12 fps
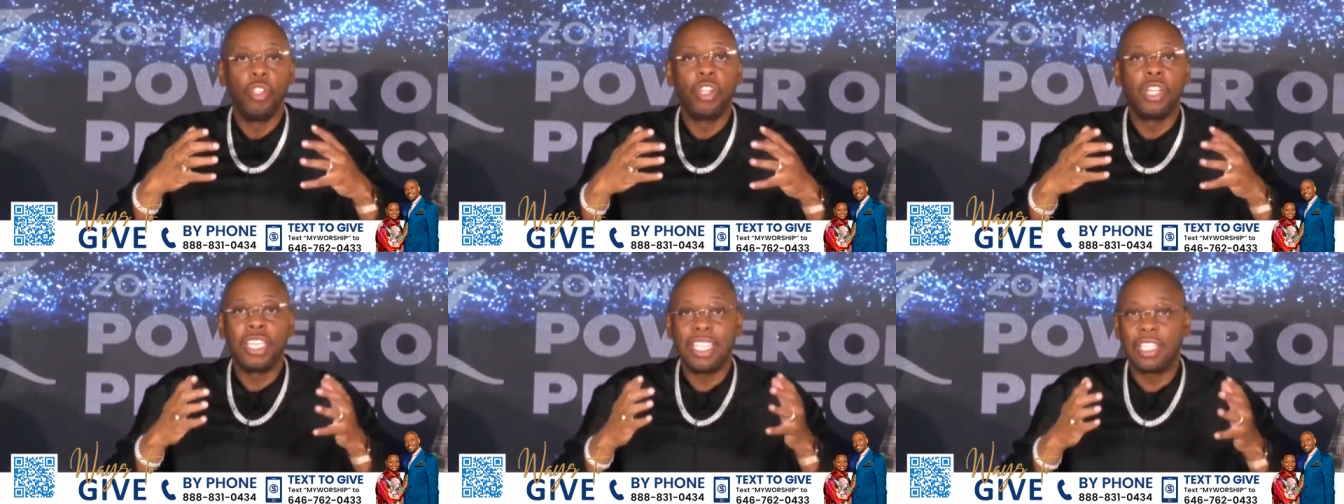
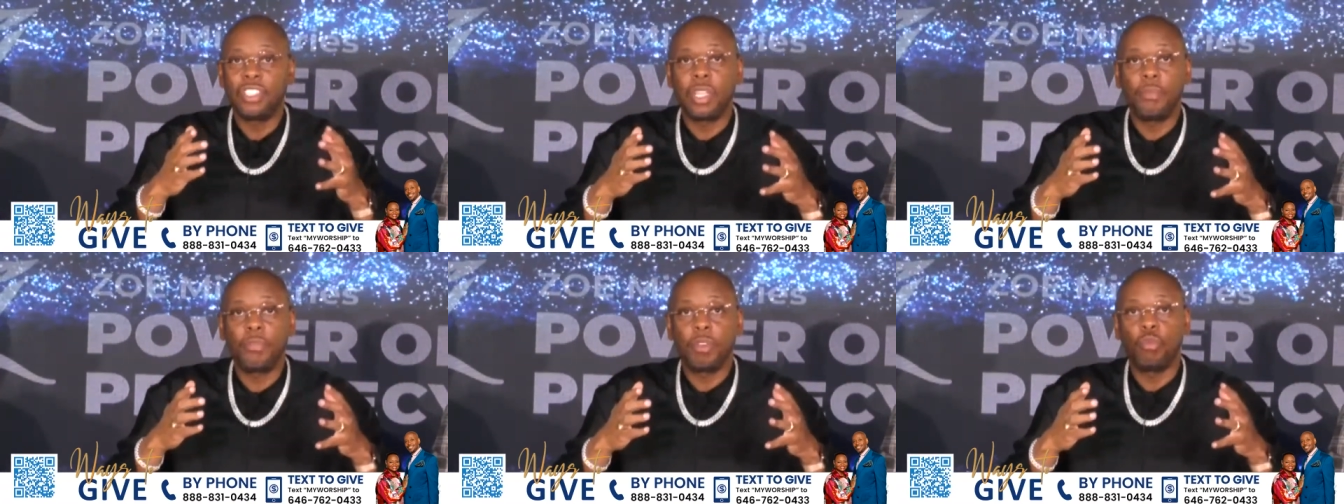you're going to get
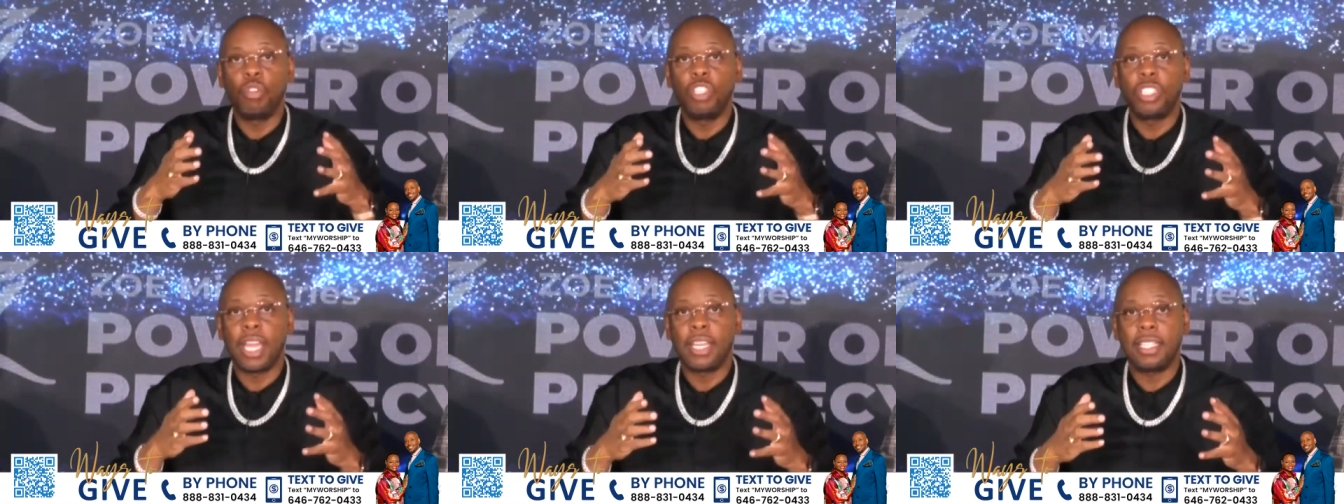something
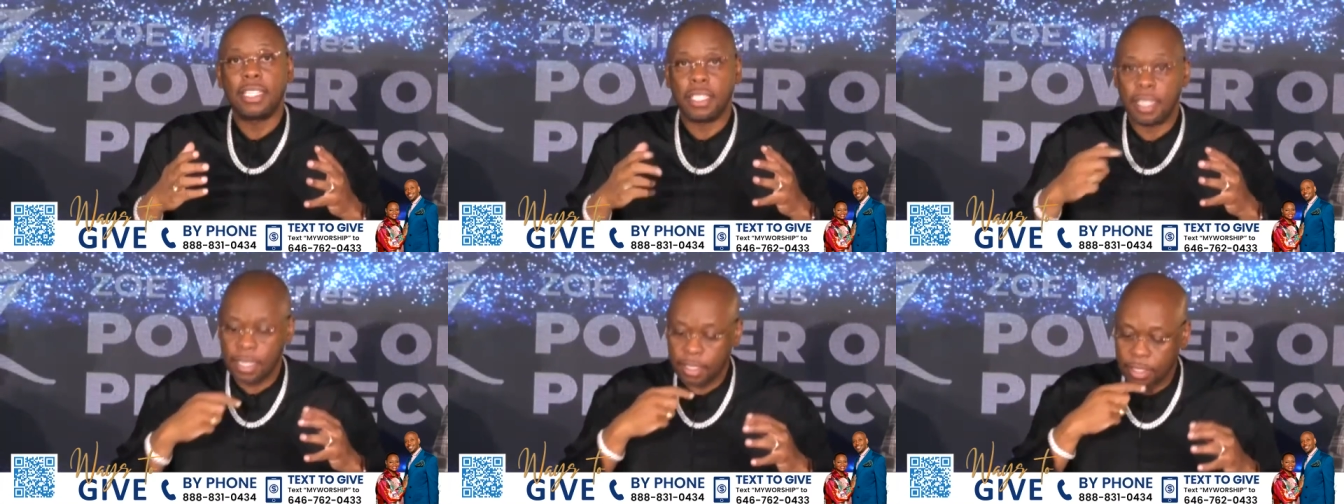rich out of
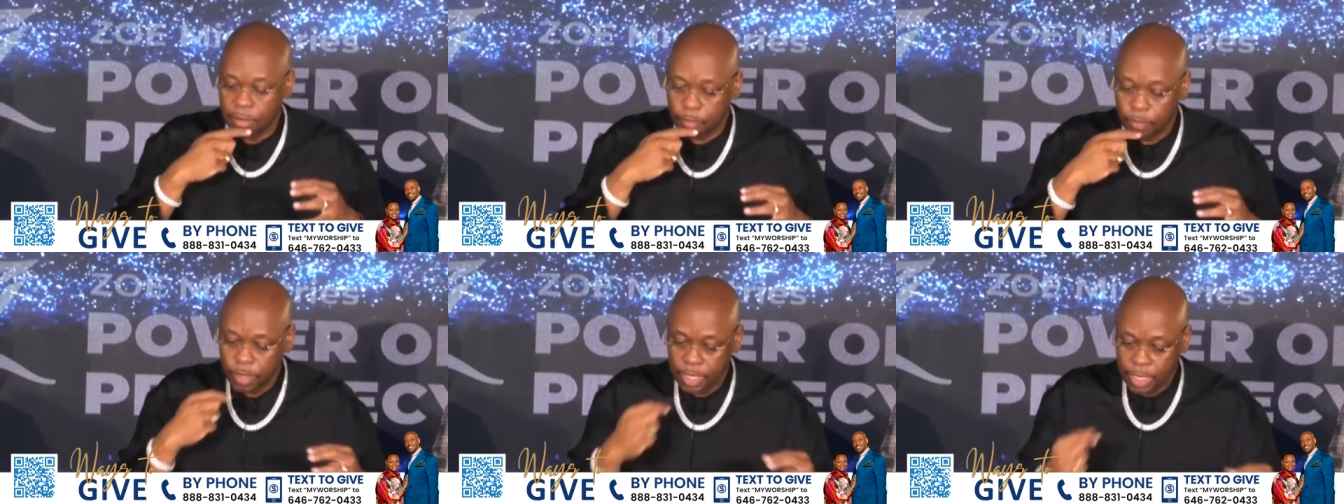this lesson.
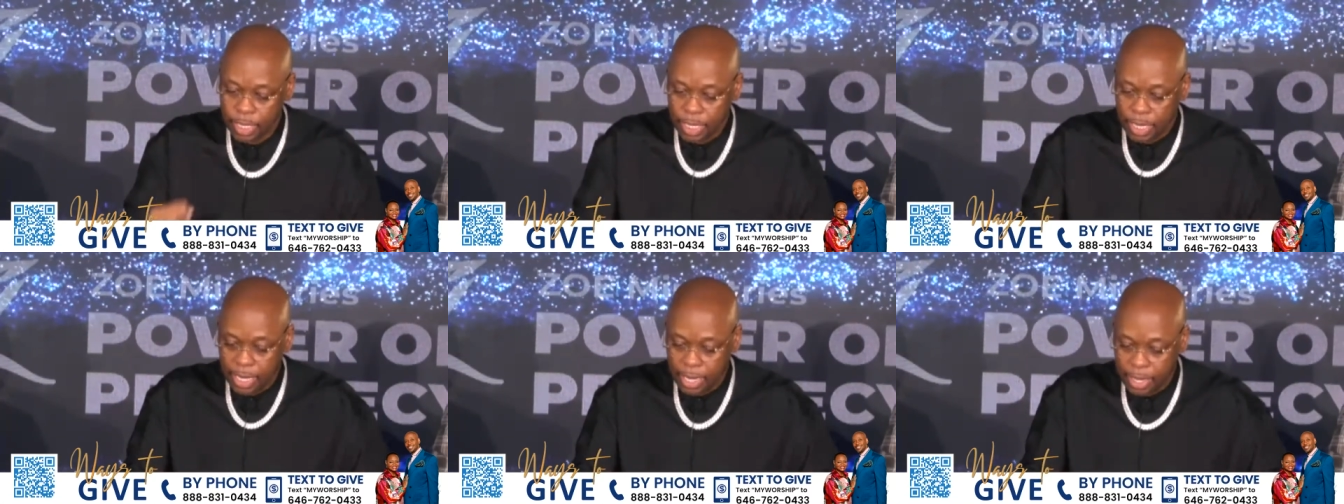
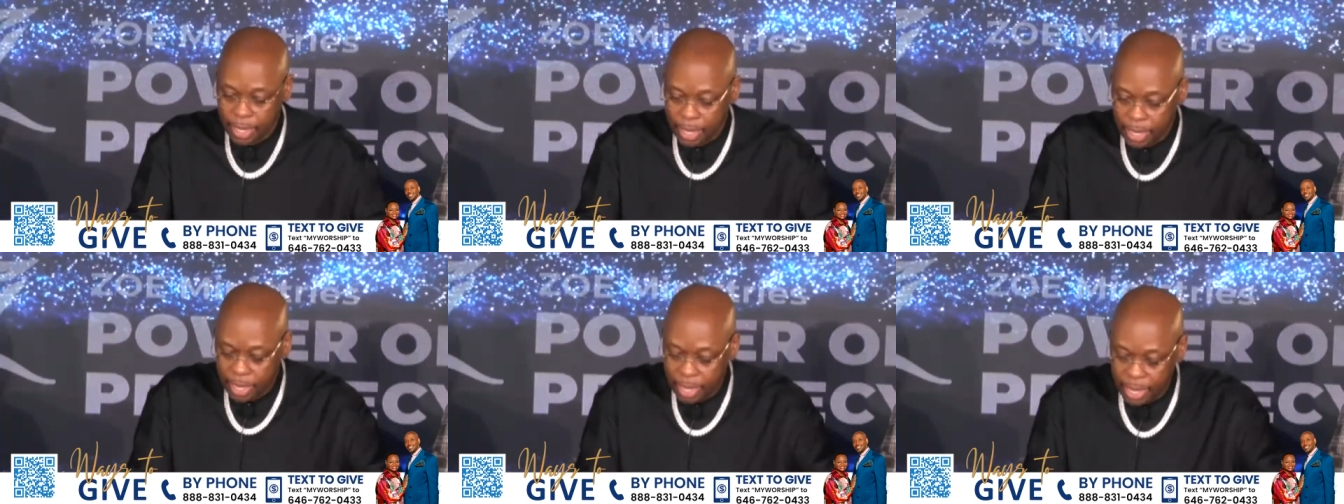
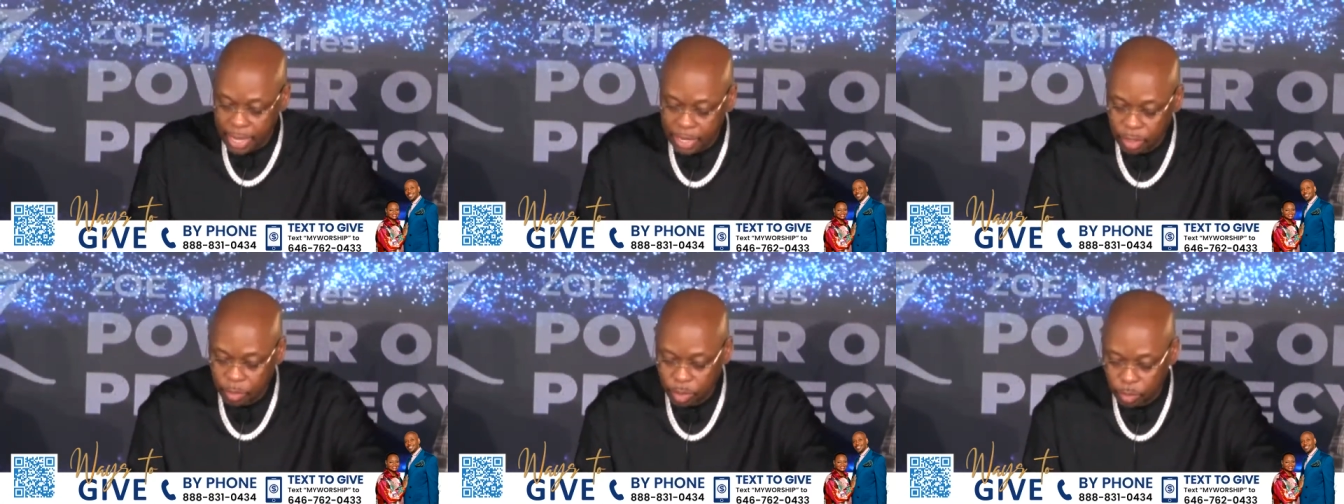
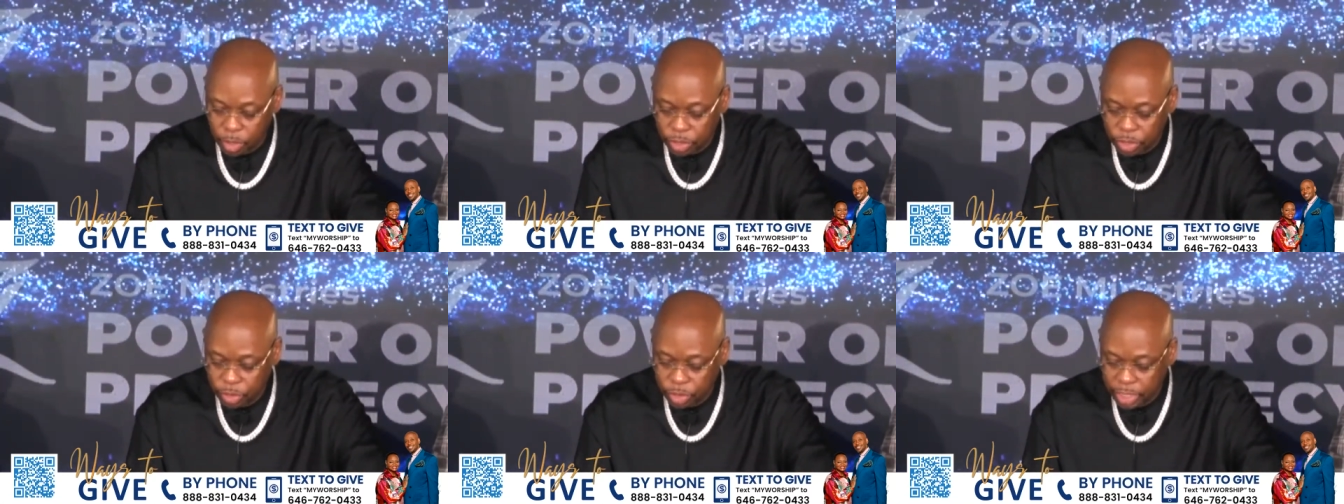And we
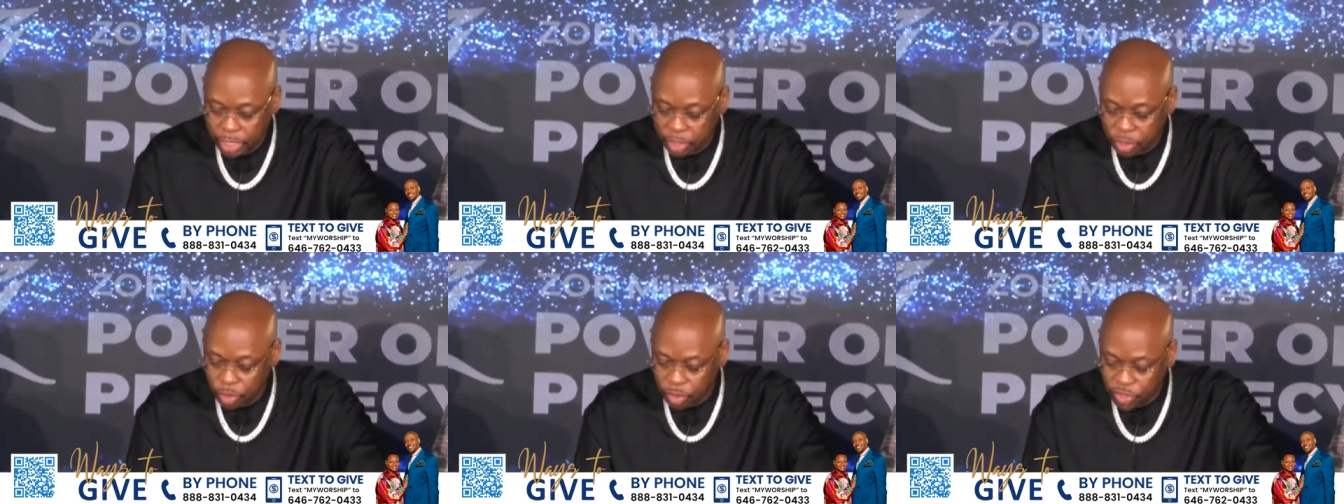want you to
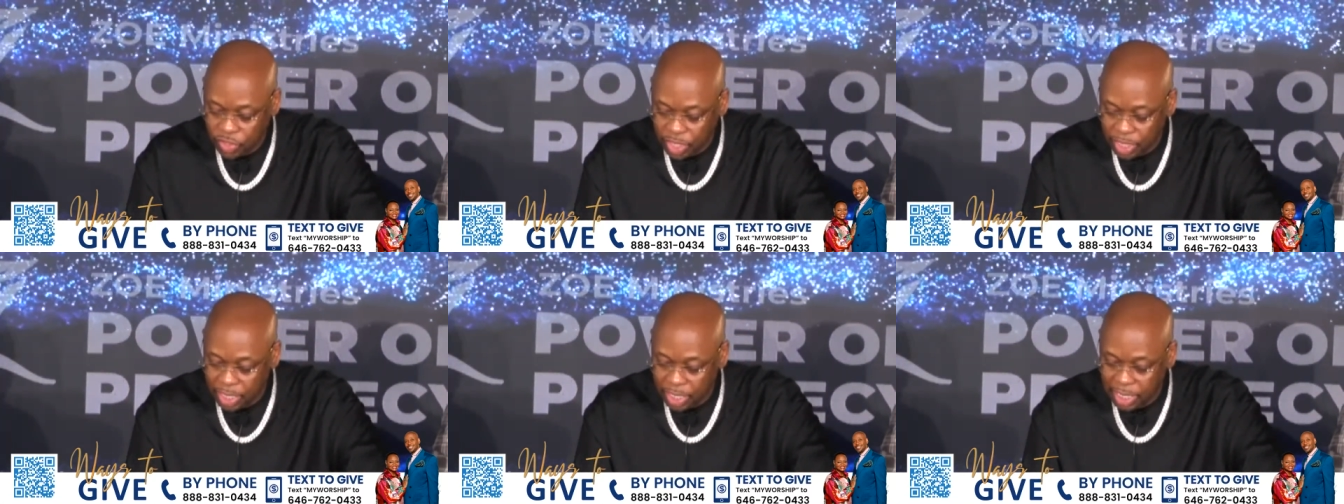get your
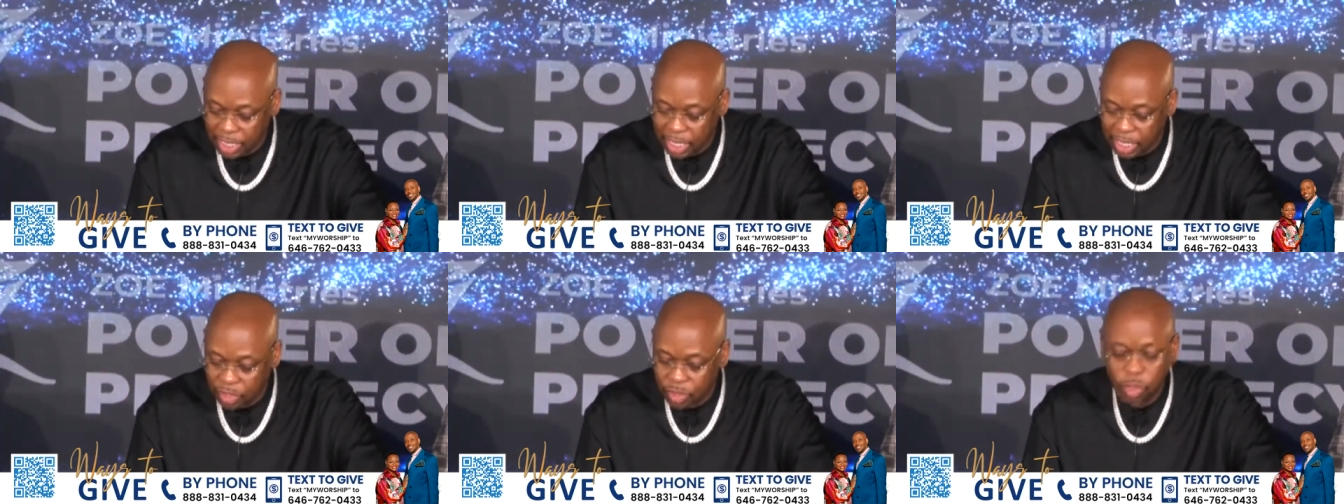seed
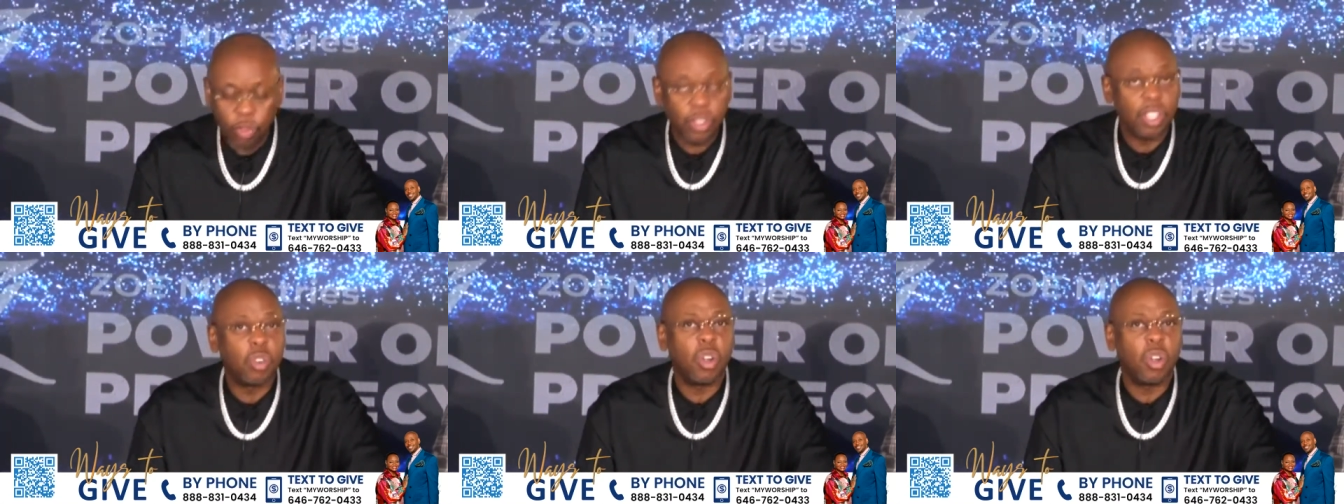into the